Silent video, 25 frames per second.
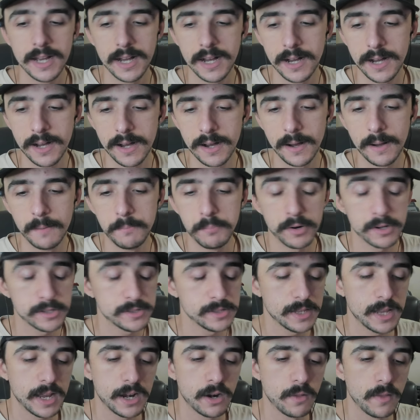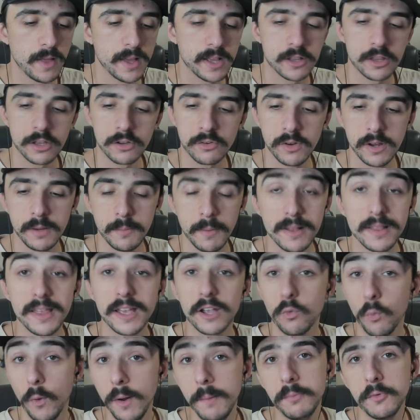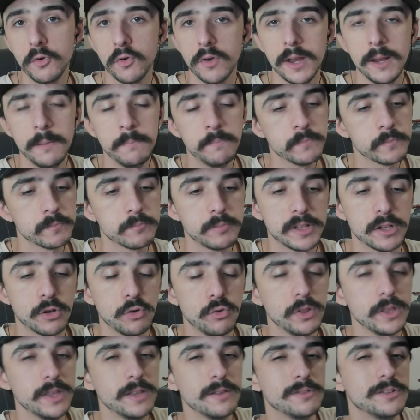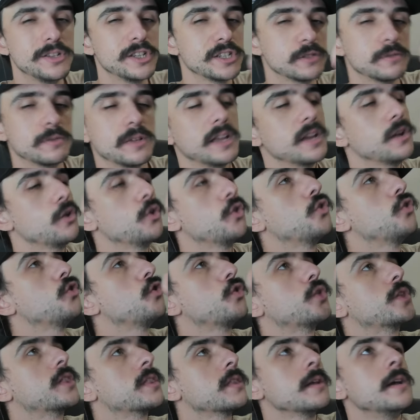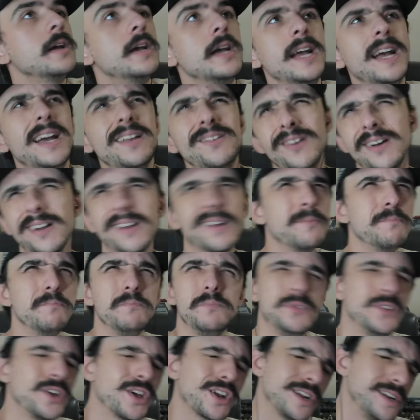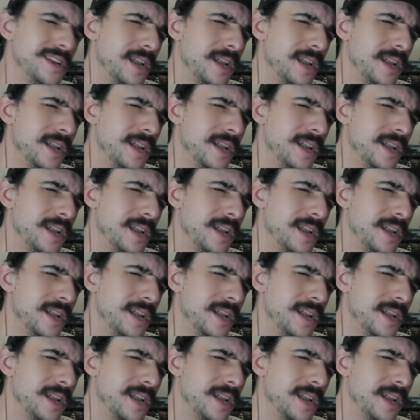Uh, personally, I don't like the cream. I like whipped cream, but only just like not on not on